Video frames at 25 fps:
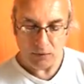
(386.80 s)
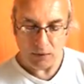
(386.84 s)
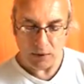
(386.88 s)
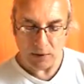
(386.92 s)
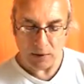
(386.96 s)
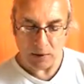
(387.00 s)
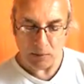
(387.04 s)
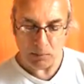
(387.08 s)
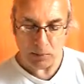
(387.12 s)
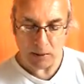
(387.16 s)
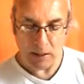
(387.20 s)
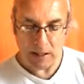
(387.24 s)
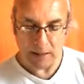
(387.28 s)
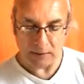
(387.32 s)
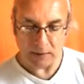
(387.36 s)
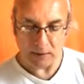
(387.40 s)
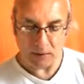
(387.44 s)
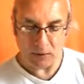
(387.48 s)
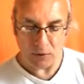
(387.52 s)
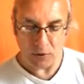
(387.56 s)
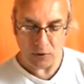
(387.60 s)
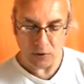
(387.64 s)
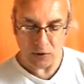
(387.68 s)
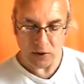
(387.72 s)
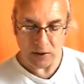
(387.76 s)
They replied
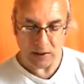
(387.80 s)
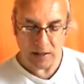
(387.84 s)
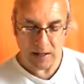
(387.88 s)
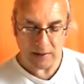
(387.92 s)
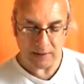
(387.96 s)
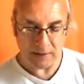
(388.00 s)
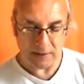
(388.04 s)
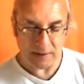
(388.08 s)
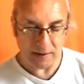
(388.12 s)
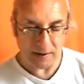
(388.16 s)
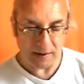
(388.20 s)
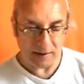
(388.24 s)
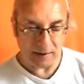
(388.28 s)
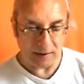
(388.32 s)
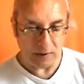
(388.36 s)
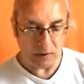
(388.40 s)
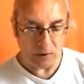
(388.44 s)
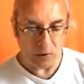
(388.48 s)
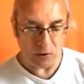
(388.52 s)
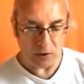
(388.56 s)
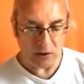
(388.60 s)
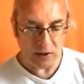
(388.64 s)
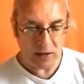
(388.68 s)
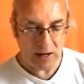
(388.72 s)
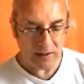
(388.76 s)
enthusiastically,
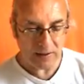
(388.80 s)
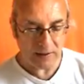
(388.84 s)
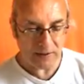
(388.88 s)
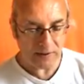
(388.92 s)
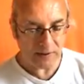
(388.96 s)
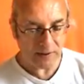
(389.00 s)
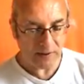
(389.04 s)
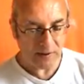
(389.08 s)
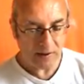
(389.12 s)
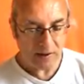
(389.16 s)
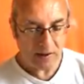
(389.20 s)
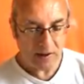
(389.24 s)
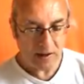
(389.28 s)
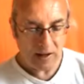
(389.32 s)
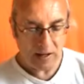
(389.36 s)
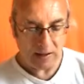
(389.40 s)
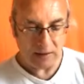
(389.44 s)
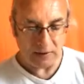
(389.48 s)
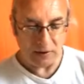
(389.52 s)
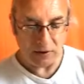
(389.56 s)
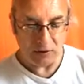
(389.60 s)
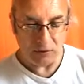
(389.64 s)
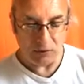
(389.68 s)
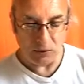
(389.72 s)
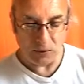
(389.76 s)
'Oh yes,
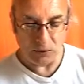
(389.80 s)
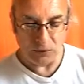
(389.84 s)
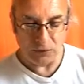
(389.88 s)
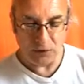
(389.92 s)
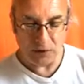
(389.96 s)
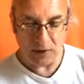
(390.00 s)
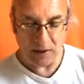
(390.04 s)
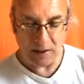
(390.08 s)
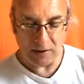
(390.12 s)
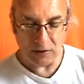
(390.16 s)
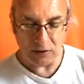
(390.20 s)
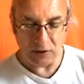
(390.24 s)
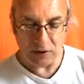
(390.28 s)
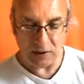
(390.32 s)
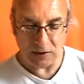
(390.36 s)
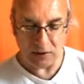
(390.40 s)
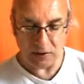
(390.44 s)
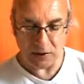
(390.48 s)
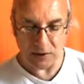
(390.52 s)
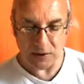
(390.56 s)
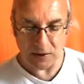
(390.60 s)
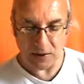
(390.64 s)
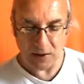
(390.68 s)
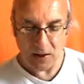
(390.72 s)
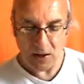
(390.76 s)
and he ruled for 8
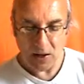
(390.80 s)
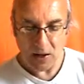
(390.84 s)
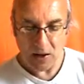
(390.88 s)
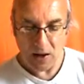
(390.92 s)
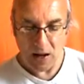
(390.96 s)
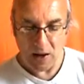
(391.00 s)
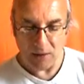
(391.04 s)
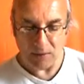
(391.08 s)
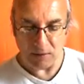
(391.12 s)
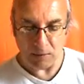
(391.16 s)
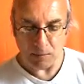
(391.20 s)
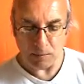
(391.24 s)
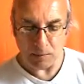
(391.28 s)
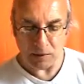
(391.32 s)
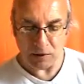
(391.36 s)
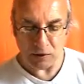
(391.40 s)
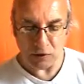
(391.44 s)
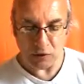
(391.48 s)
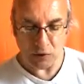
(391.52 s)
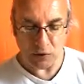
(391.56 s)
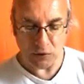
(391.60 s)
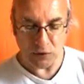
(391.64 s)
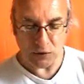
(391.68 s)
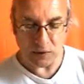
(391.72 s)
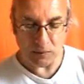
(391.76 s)
years, having been
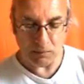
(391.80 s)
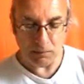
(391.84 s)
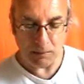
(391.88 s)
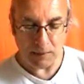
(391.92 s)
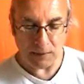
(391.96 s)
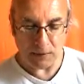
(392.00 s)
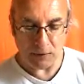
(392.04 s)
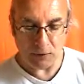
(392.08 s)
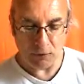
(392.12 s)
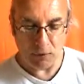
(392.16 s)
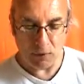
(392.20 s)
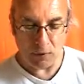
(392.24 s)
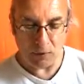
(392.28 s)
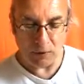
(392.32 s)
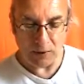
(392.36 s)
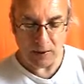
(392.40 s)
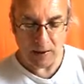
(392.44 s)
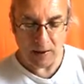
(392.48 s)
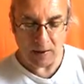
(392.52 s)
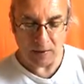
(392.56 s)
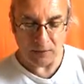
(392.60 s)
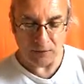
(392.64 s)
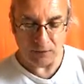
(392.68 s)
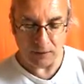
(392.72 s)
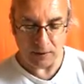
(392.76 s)
chosen by the royal
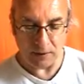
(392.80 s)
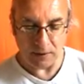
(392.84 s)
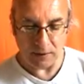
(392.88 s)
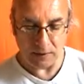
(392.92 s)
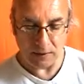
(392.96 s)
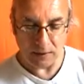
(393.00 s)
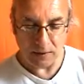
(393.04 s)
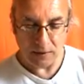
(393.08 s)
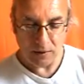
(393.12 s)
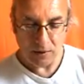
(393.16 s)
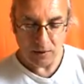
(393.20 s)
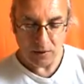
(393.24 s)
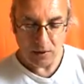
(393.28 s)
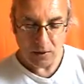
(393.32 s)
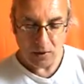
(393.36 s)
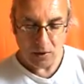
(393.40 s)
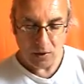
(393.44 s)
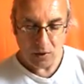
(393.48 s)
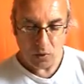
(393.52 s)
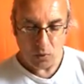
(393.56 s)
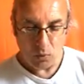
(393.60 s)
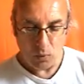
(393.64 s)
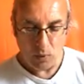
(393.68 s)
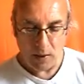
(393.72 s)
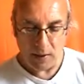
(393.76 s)
elephant.
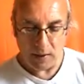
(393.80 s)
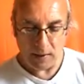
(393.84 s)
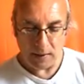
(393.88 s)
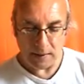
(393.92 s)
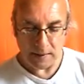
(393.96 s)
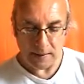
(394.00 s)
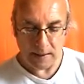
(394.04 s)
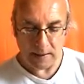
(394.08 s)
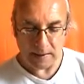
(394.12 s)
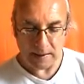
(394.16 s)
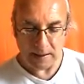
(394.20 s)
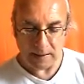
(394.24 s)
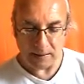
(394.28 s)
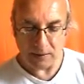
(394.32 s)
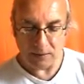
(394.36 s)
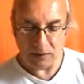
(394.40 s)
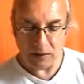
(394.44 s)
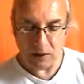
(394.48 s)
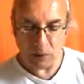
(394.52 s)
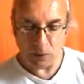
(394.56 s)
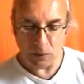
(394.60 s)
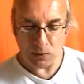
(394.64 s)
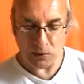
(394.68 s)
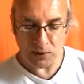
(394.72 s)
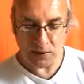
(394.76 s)
When his
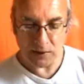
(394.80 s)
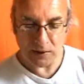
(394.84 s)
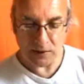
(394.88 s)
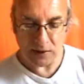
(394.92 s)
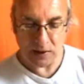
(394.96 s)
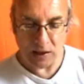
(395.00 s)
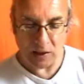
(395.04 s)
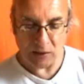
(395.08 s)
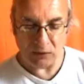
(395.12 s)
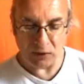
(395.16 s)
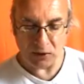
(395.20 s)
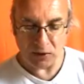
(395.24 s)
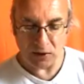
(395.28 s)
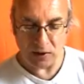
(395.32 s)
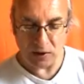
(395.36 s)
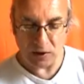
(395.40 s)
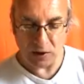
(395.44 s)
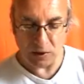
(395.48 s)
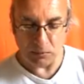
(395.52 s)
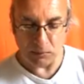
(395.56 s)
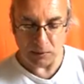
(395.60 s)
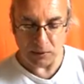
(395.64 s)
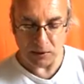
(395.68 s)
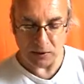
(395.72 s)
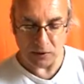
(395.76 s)
identity was discovered,
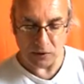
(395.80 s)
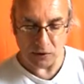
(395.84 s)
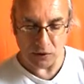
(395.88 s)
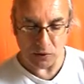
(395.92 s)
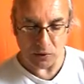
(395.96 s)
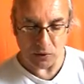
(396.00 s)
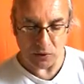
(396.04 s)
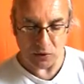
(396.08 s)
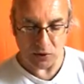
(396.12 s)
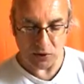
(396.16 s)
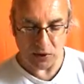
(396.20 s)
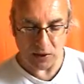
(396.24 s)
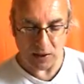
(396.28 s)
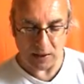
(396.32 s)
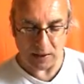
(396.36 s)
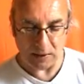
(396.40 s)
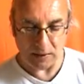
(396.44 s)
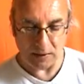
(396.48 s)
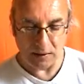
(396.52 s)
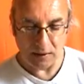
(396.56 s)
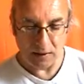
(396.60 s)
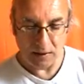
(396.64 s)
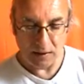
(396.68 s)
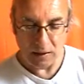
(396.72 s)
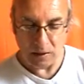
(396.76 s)
he committed
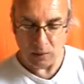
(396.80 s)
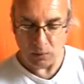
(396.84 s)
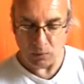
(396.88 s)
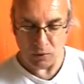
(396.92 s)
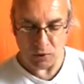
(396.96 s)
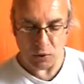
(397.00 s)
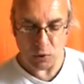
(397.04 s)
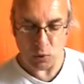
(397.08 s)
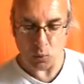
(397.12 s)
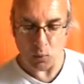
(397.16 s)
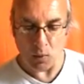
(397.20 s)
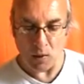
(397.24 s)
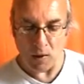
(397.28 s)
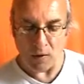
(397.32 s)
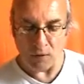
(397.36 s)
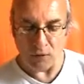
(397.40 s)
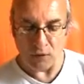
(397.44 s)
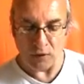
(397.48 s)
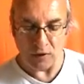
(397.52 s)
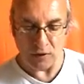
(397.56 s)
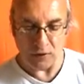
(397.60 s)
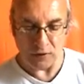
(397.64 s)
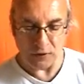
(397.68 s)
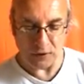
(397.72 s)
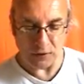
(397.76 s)
suicide. It was 12
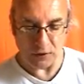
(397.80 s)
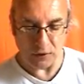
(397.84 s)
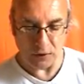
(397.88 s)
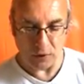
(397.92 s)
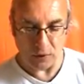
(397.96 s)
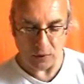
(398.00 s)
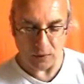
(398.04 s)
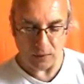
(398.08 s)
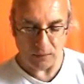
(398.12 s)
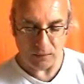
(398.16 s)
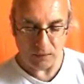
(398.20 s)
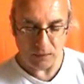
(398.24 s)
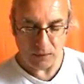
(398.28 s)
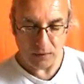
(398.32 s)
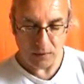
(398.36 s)
years ago.'